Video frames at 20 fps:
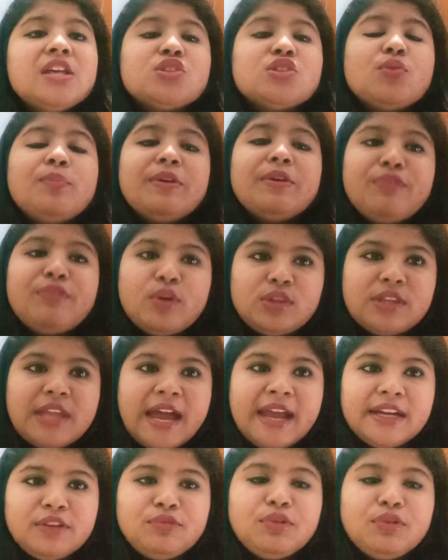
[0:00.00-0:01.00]
So before
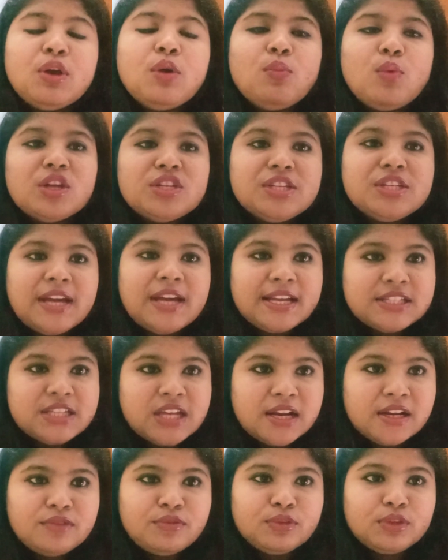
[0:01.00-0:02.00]
that, if you're watching our
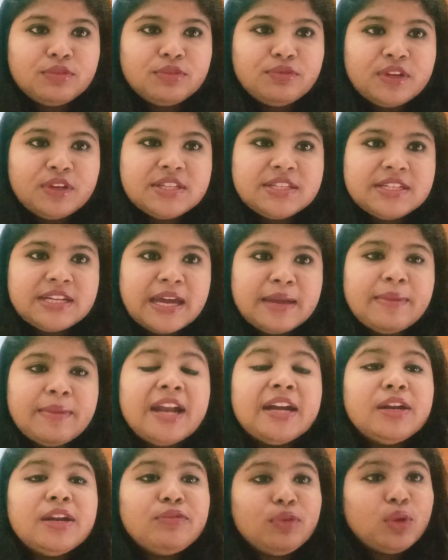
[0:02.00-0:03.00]
channel for the first time
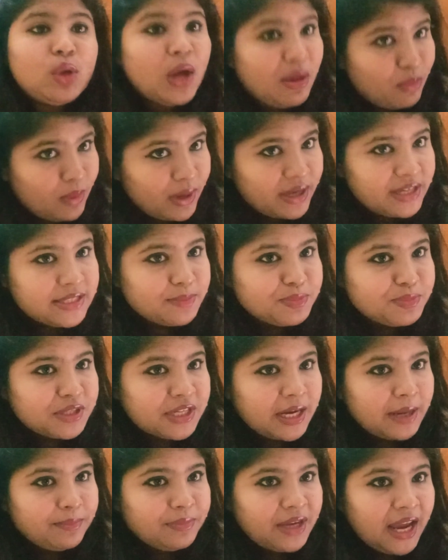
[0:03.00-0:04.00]
and if you haven't
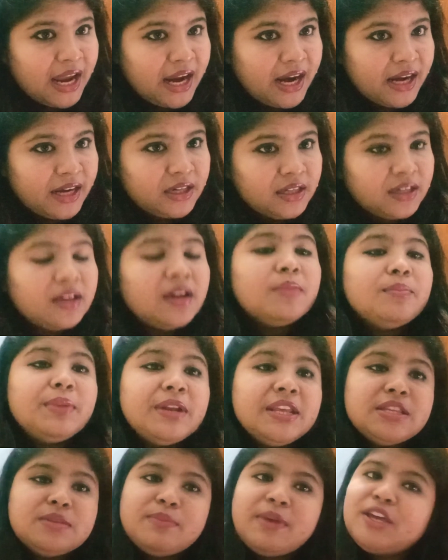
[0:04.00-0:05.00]
subscribed yet,
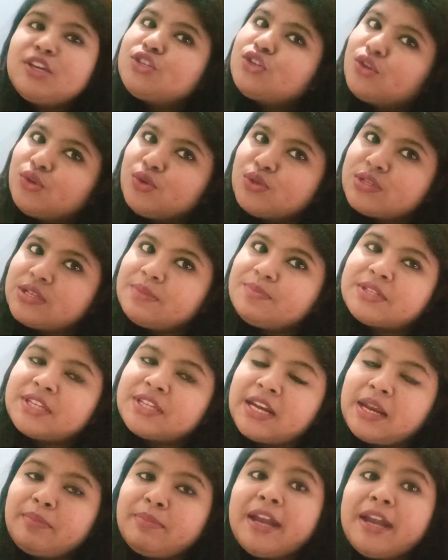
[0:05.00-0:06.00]
please make sure you
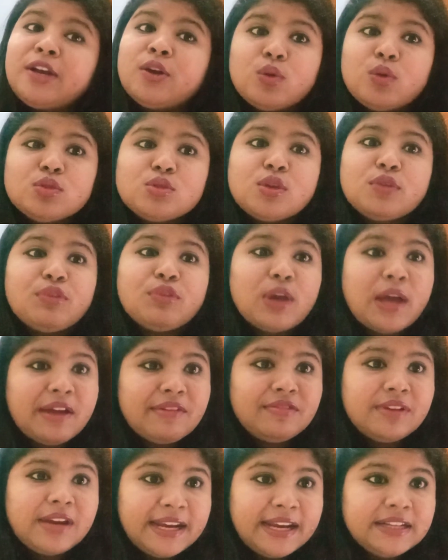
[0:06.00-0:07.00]
subscribe, and also if you
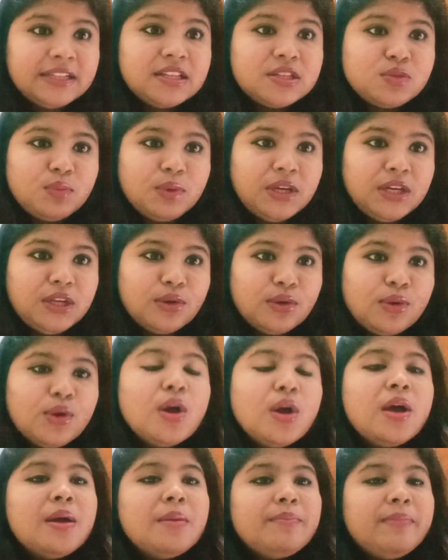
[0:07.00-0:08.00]
have liked this video,
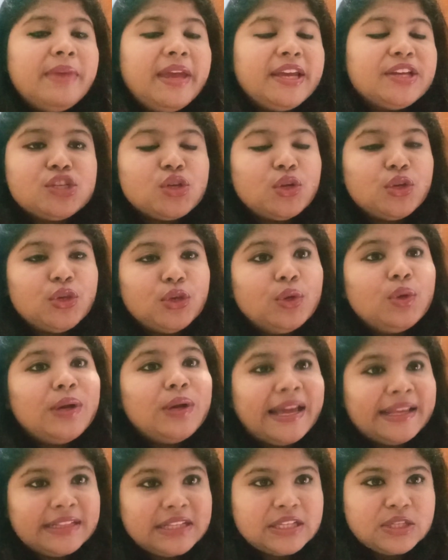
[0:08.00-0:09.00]
make sure you
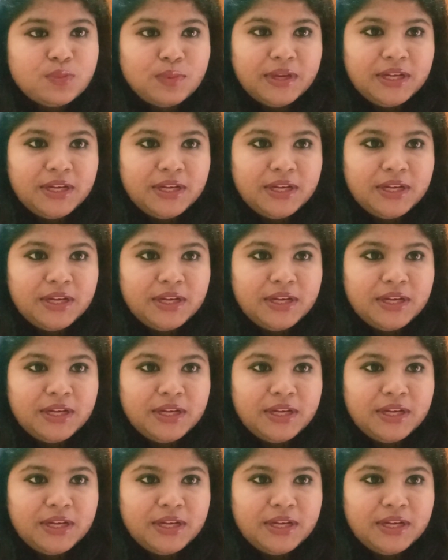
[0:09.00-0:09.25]
like this